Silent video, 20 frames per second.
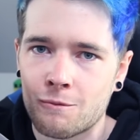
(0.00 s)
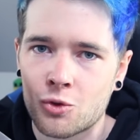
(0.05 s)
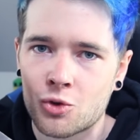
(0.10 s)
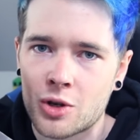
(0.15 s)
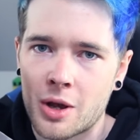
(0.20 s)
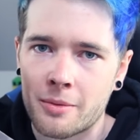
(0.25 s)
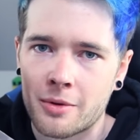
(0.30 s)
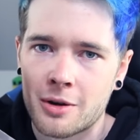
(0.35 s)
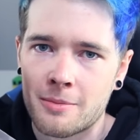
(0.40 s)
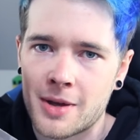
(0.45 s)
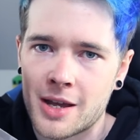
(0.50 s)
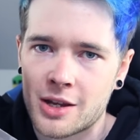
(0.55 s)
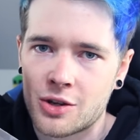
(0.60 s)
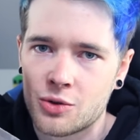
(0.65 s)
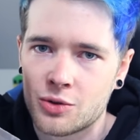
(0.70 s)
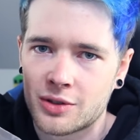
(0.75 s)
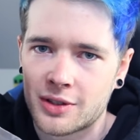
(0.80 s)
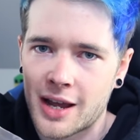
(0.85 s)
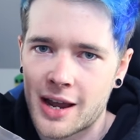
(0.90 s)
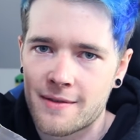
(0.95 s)
So I'm going to make
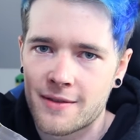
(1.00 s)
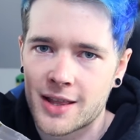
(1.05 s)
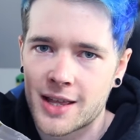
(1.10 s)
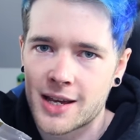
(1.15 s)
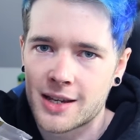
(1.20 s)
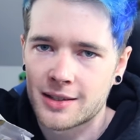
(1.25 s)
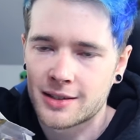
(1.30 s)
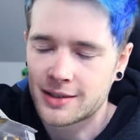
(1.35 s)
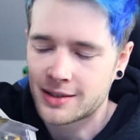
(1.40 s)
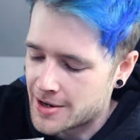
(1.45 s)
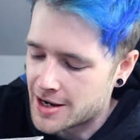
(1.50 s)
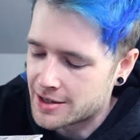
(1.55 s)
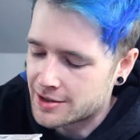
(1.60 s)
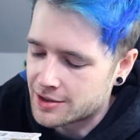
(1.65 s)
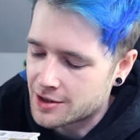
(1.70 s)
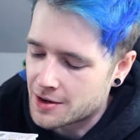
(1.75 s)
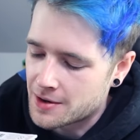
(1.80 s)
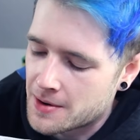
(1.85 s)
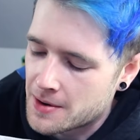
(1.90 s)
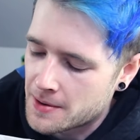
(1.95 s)
you savor this.
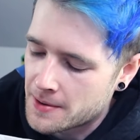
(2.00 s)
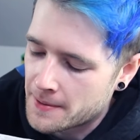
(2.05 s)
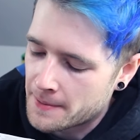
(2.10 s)
Listen.